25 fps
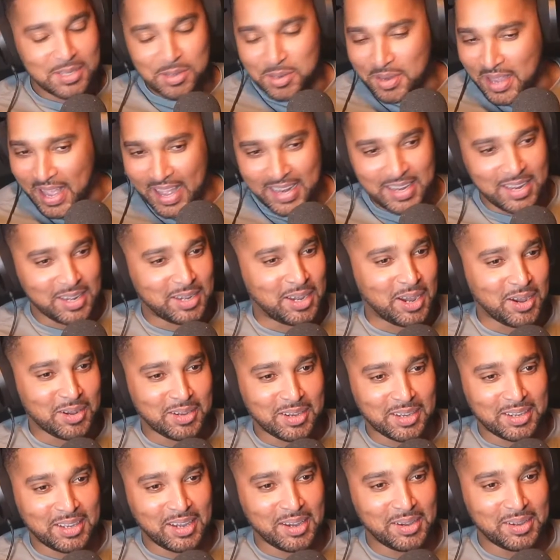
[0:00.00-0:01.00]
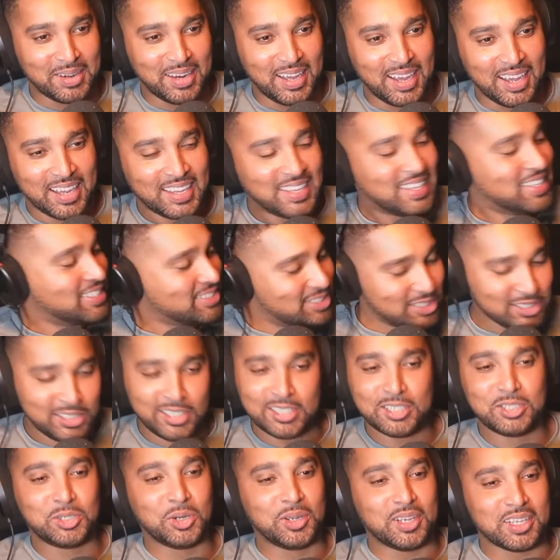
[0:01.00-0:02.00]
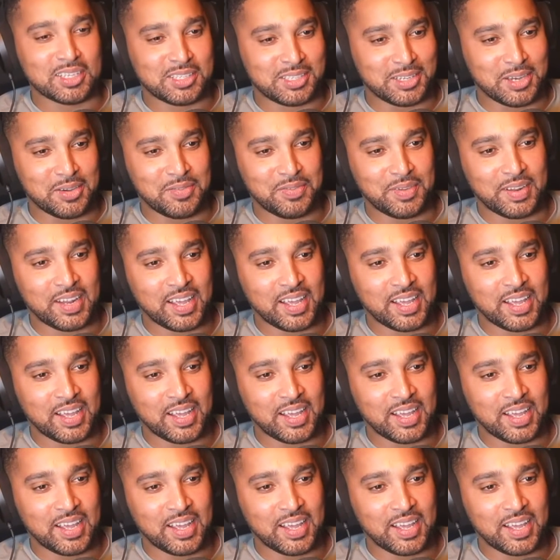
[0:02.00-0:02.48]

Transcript: getting your Coca-Cola. Just enjoy yourself, innit?